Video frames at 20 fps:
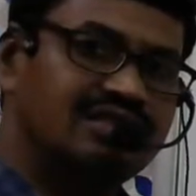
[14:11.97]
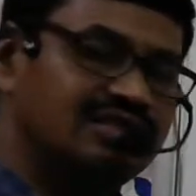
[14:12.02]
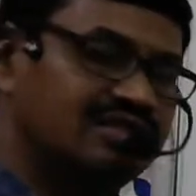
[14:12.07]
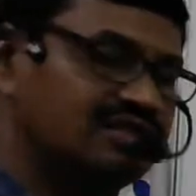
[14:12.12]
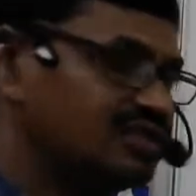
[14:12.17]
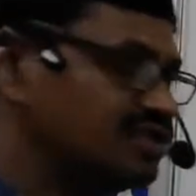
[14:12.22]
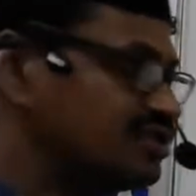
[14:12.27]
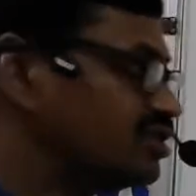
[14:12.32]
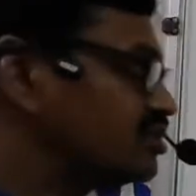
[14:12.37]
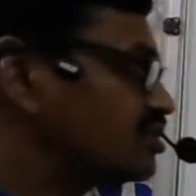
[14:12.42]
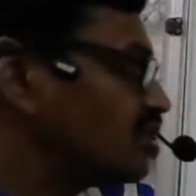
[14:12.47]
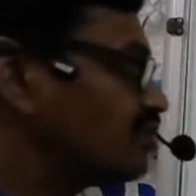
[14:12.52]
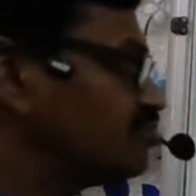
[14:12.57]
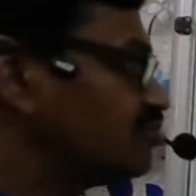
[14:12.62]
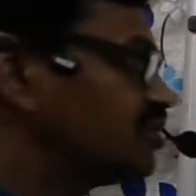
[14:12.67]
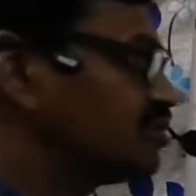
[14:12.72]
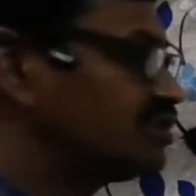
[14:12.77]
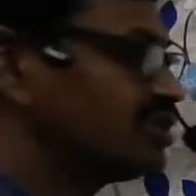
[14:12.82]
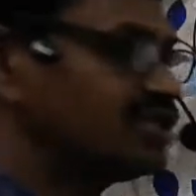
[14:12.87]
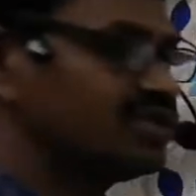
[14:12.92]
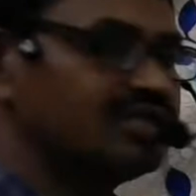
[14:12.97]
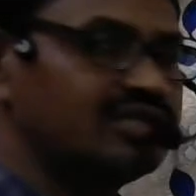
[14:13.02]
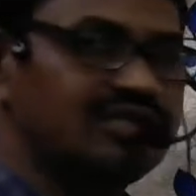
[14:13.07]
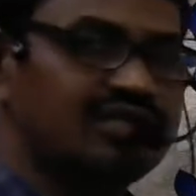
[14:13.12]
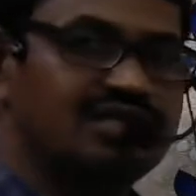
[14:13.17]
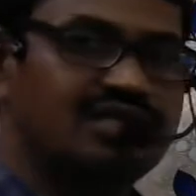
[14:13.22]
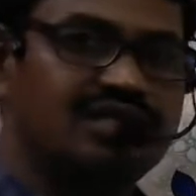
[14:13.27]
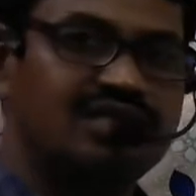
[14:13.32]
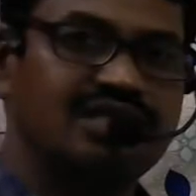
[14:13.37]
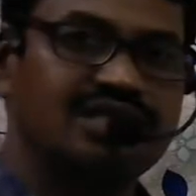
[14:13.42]
Here just observe the
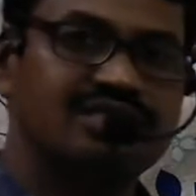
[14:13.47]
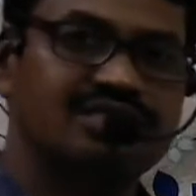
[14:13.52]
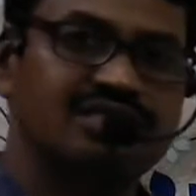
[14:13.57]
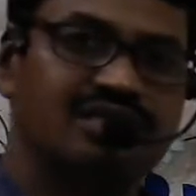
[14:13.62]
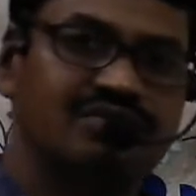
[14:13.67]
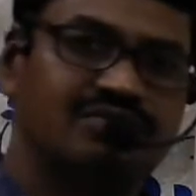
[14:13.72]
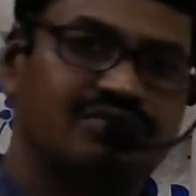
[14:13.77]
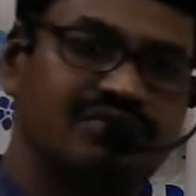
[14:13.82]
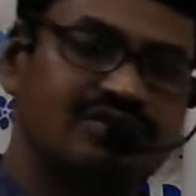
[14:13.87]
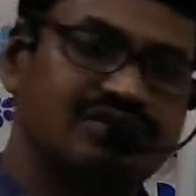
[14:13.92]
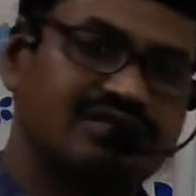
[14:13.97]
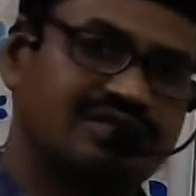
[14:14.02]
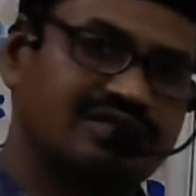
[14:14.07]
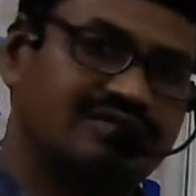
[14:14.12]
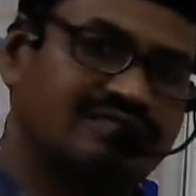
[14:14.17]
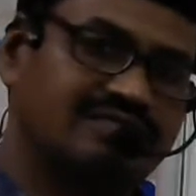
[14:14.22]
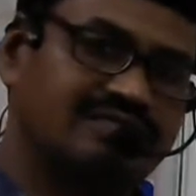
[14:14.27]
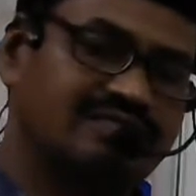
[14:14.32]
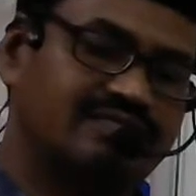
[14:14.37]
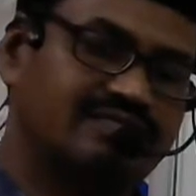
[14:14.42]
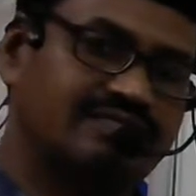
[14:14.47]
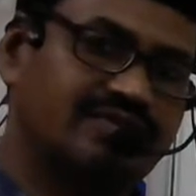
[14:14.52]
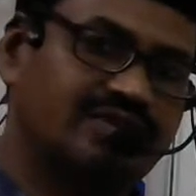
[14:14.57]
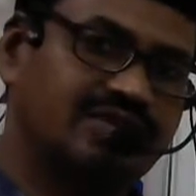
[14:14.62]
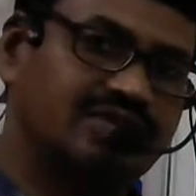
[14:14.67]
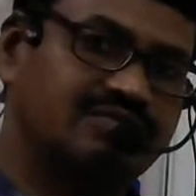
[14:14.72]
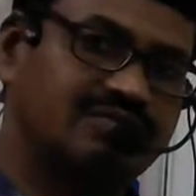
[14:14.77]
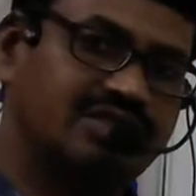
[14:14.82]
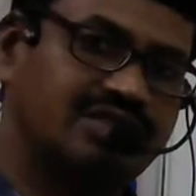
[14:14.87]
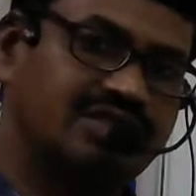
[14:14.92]
examples.
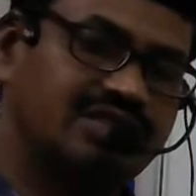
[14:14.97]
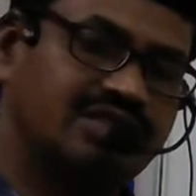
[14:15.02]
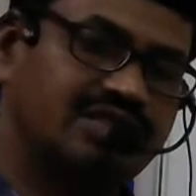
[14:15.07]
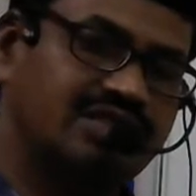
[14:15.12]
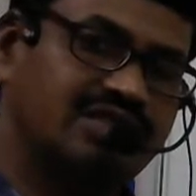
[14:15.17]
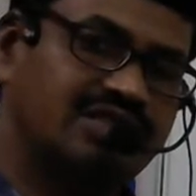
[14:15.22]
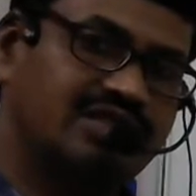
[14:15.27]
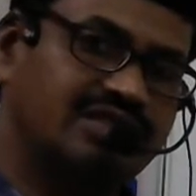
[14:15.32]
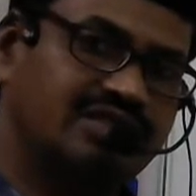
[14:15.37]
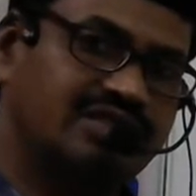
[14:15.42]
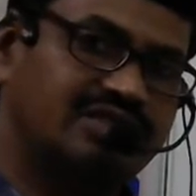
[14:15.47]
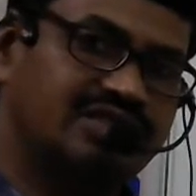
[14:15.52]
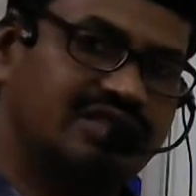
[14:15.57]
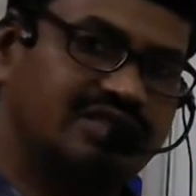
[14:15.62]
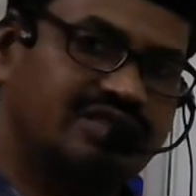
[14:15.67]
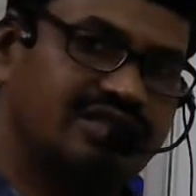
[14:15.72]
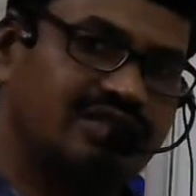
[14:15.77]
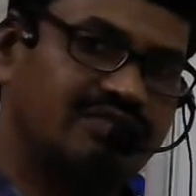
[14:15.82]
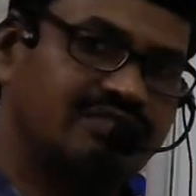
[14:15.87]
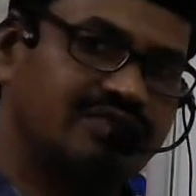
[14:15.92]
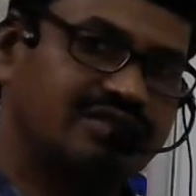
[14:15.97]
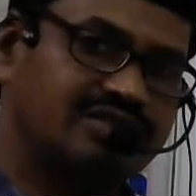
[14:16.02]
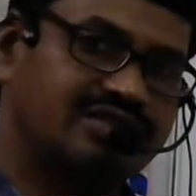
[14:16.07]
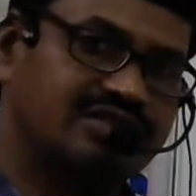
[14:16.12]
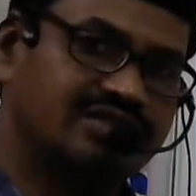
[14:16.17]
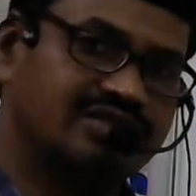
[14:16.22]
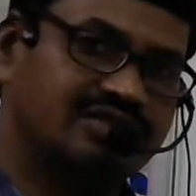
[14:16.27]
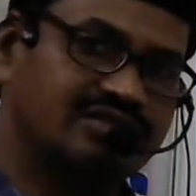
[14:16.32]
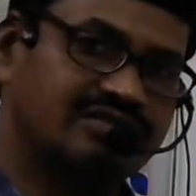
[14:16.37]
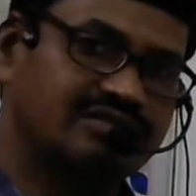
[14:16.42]
Observe these
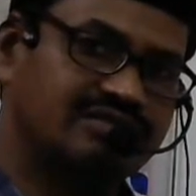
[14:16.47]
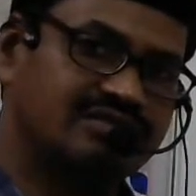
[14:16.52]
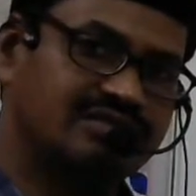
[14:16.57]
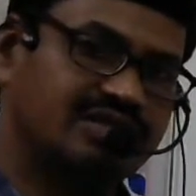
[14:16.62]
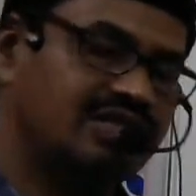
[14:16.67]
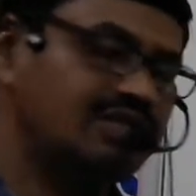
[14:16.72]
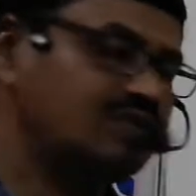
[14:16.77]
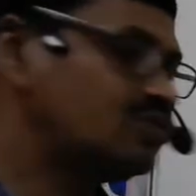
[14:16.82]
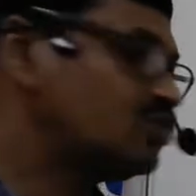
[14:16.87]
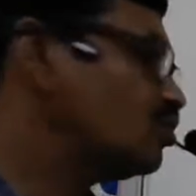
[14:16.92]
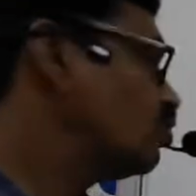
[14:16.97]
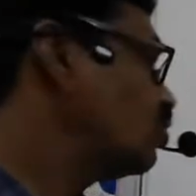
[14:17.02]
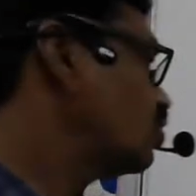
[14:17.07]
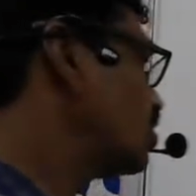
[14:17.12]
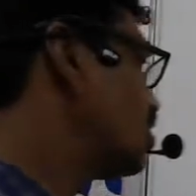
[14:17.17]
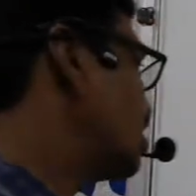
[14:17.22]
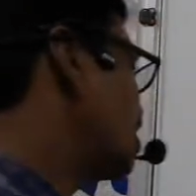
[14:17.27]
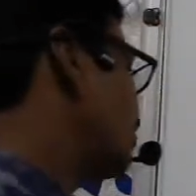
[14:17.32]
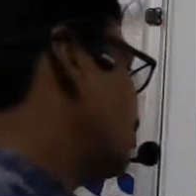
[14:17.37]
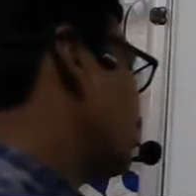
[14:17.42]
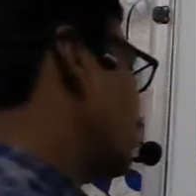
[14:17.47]
examples. N2O3 if you